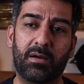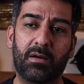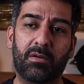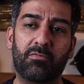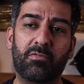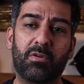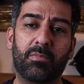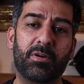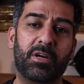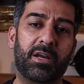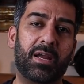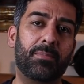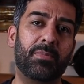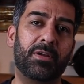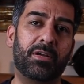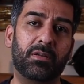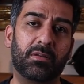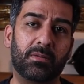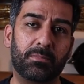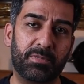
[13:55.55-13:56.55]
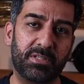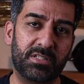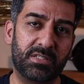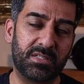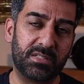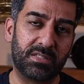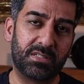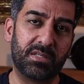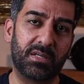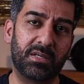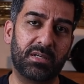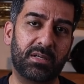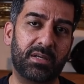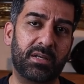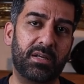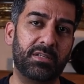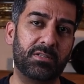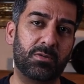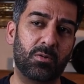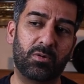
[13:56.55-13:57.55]
a rubber chemical business uh,
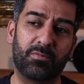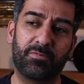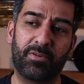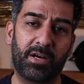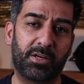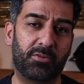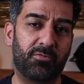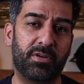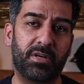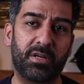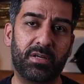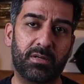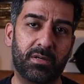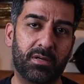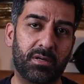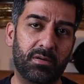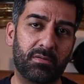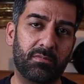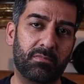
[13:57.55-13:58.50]
in his own factory.